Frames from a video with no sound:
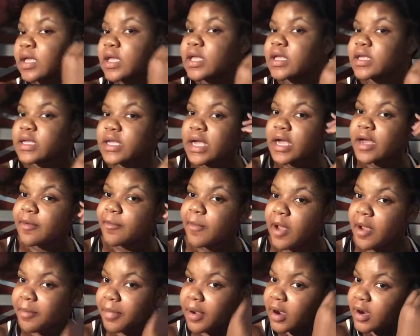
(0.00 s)
And y'all,
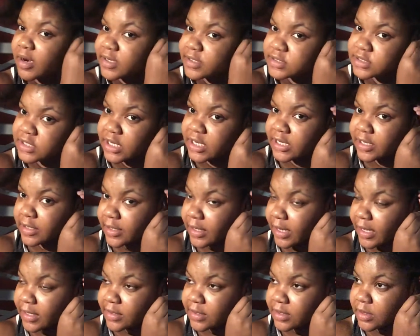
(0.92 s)
my parts are
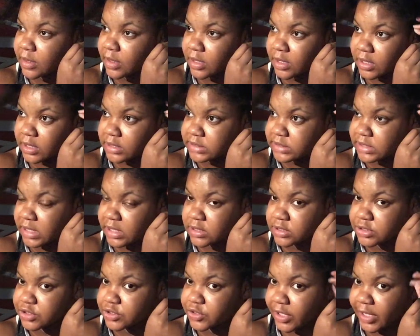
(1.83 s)
not the cleanest, not
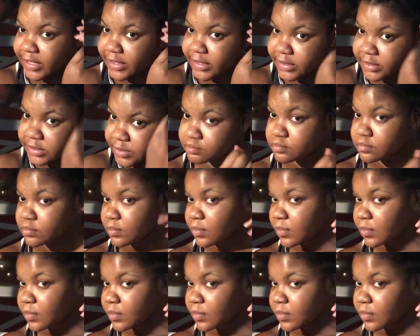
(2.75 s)
the straightest.